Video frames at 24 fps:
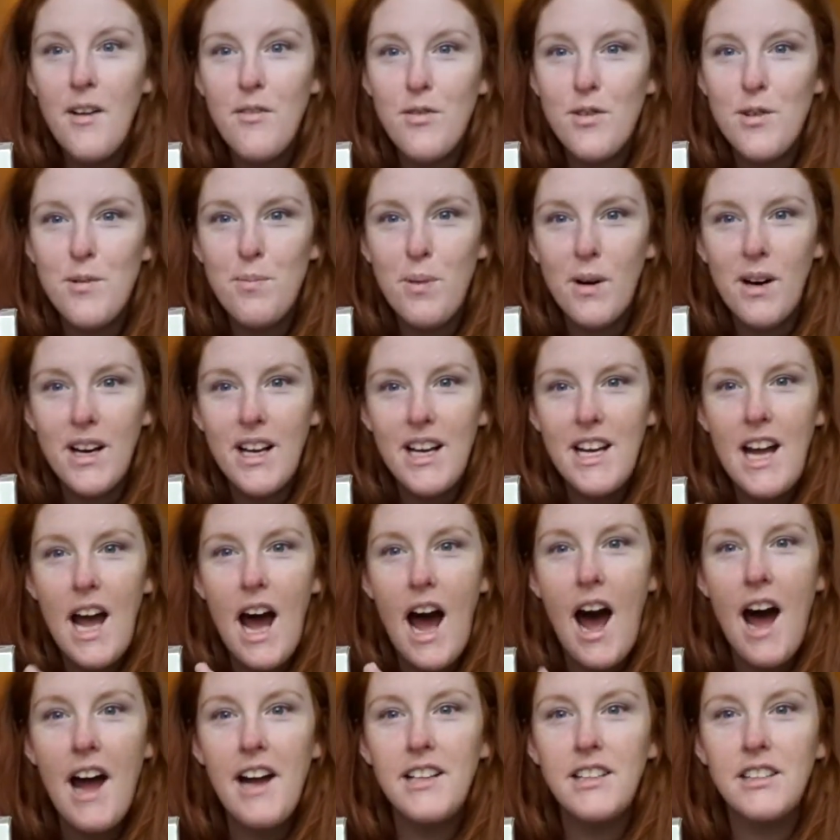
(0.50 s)
everybody.
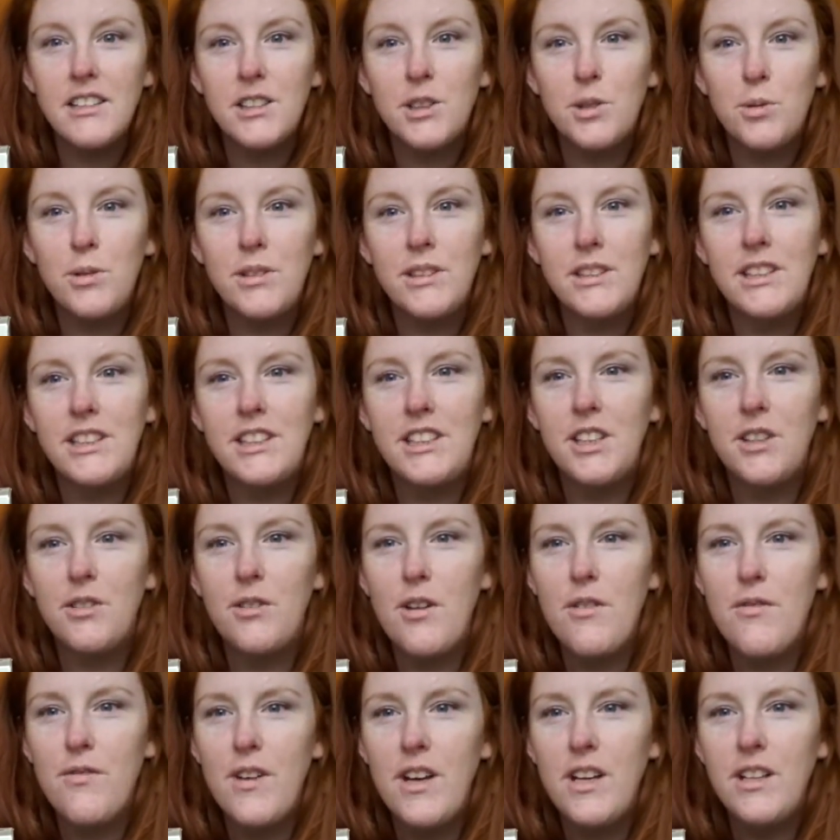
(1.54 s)
I just wanted to
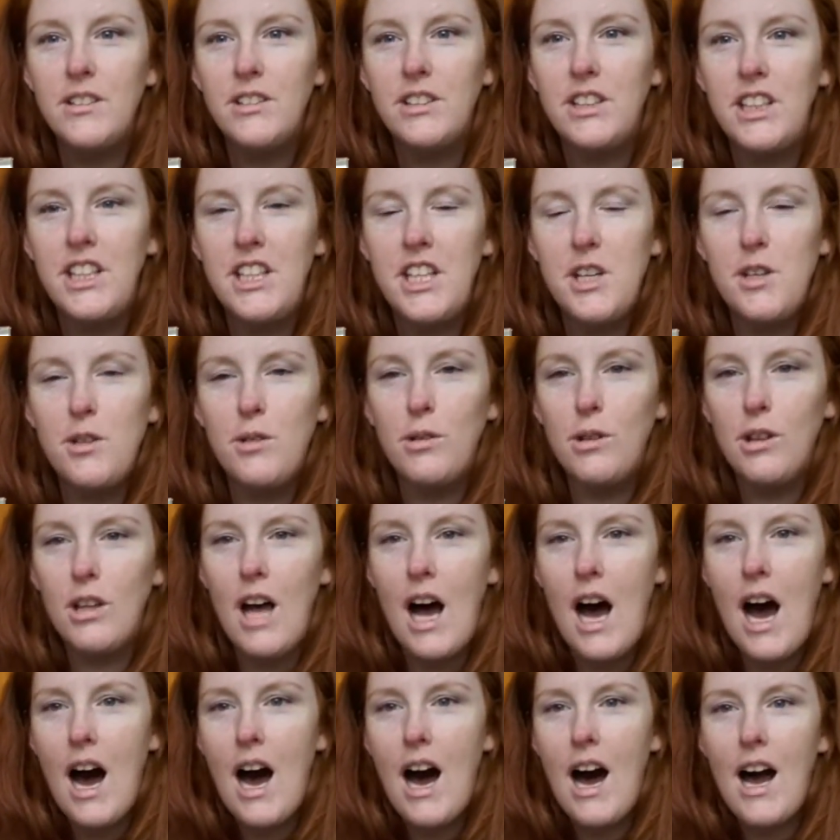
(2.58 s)
reveal to you
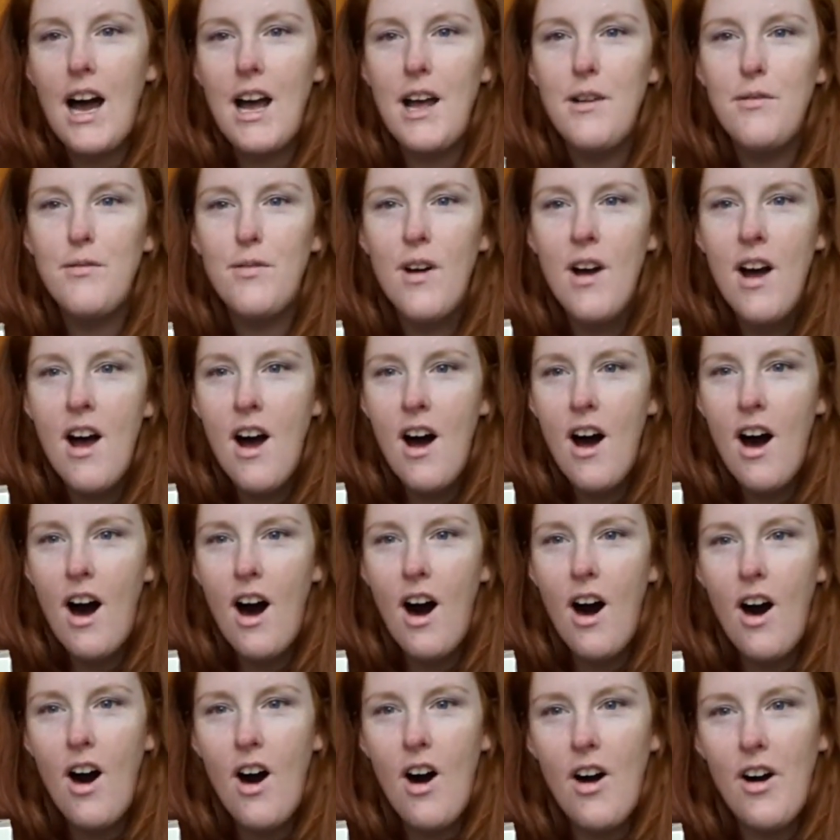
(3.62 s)
live
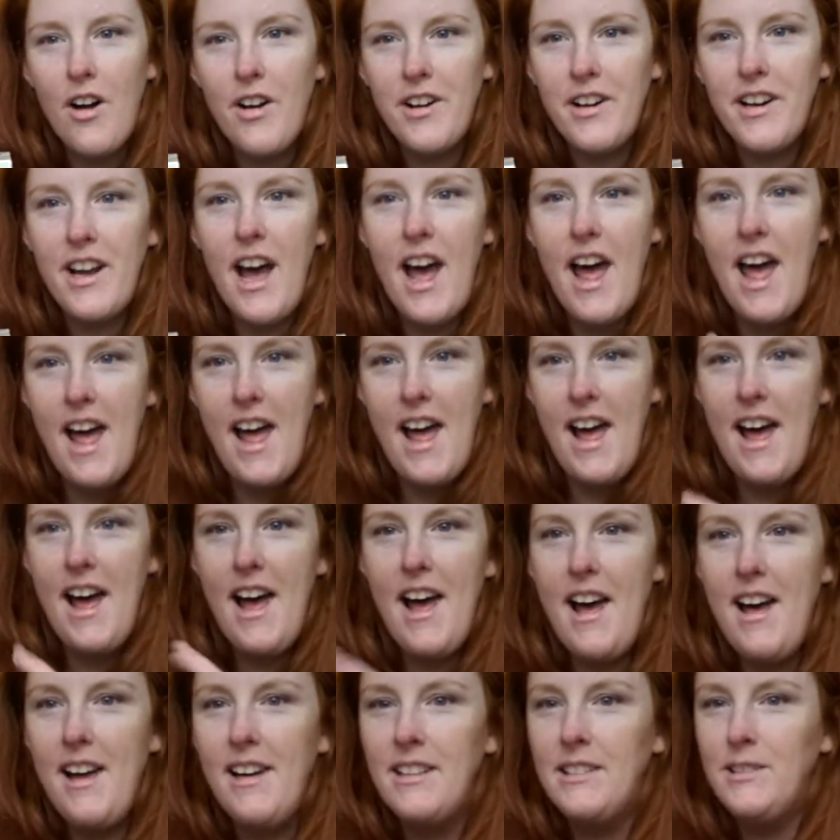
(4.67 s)
on
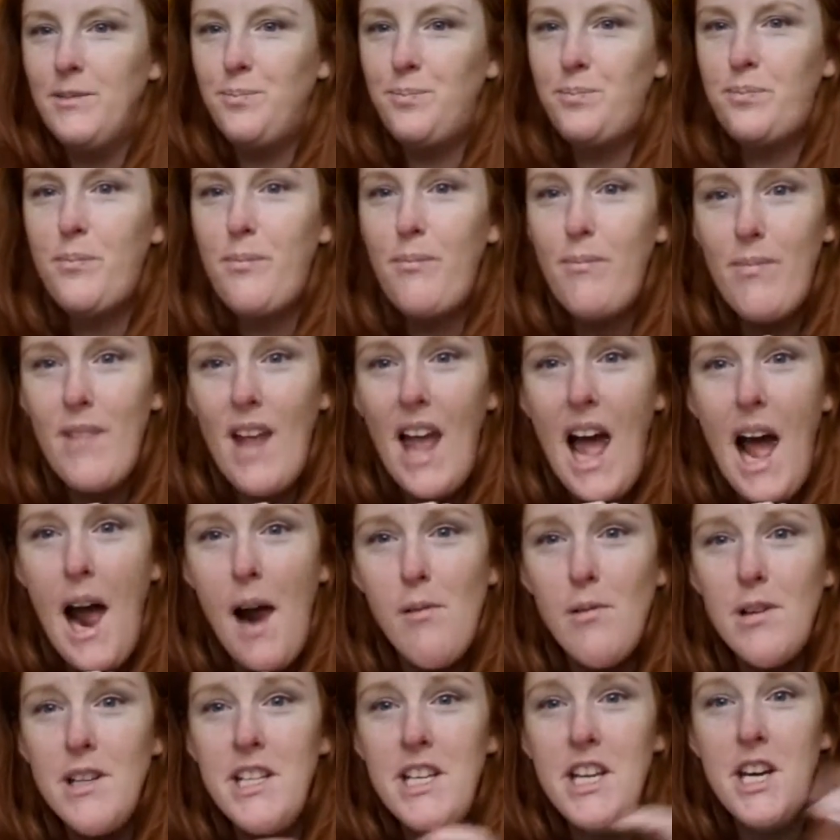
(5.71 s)
air
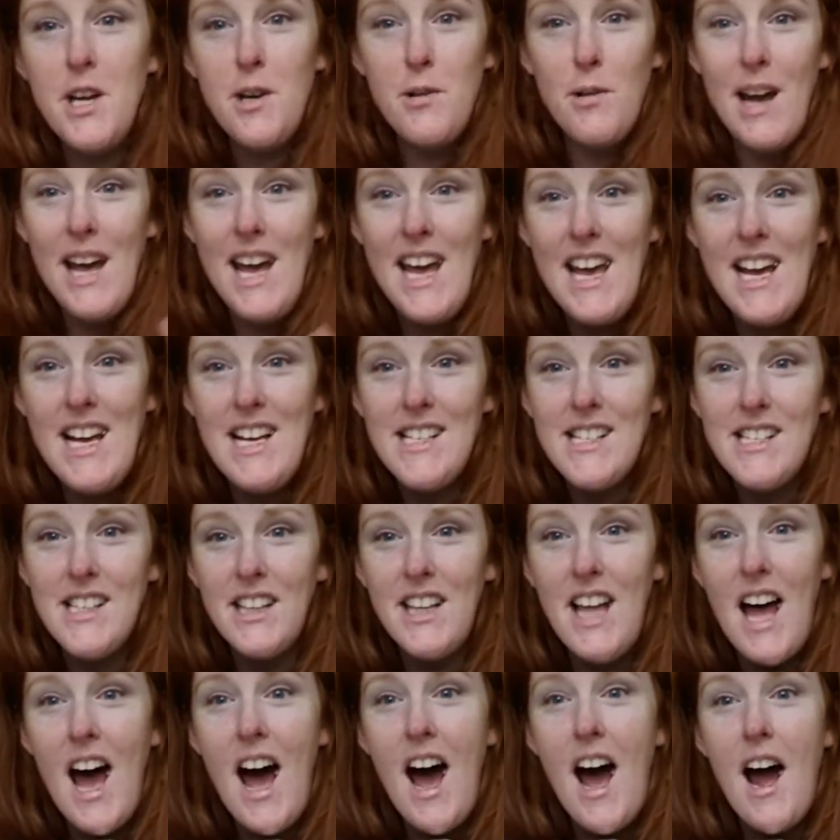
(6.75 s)
our new He's
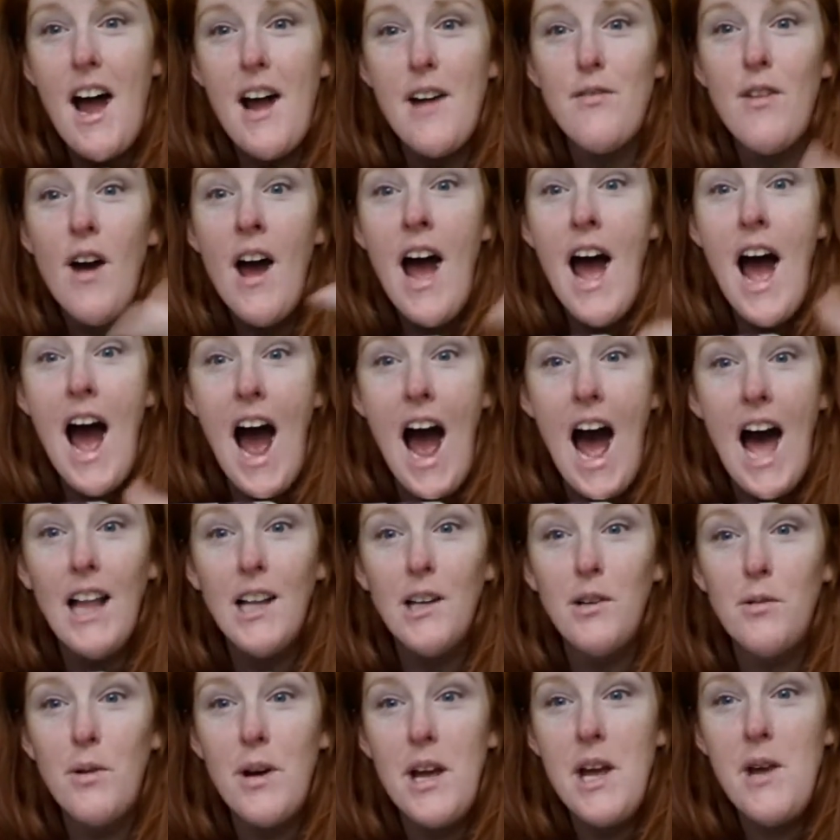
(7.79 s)
Alive
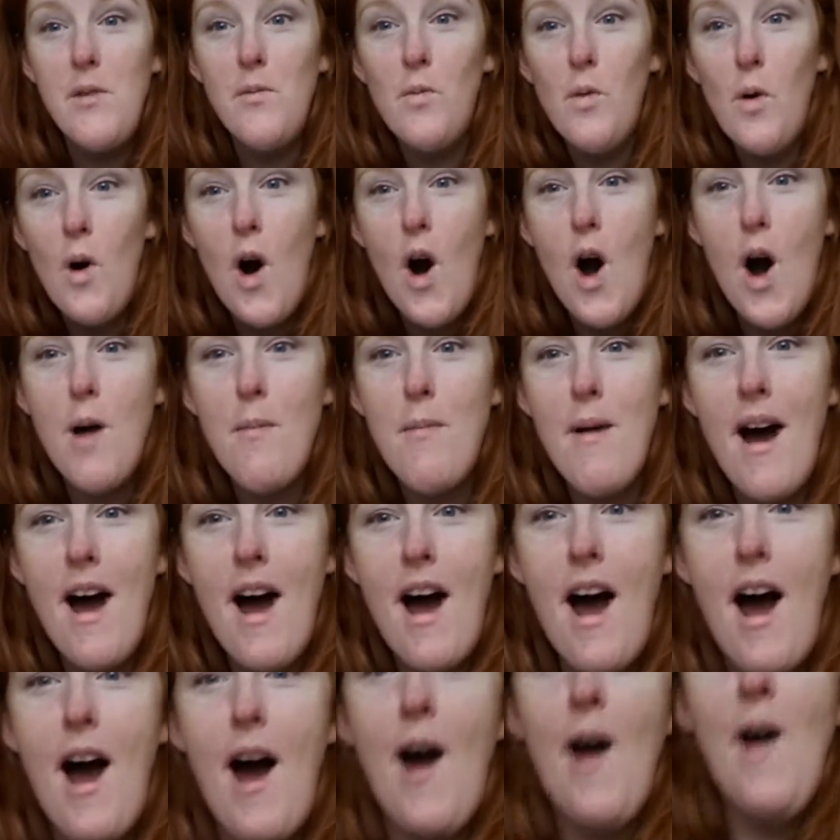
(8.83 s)
Halloween
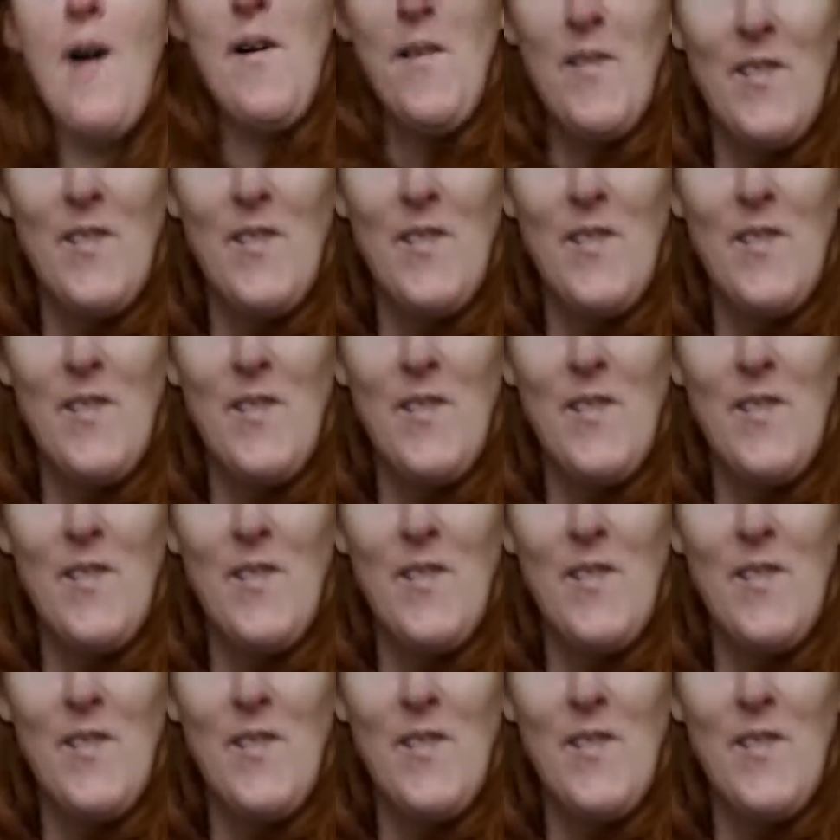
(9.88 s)
warmer.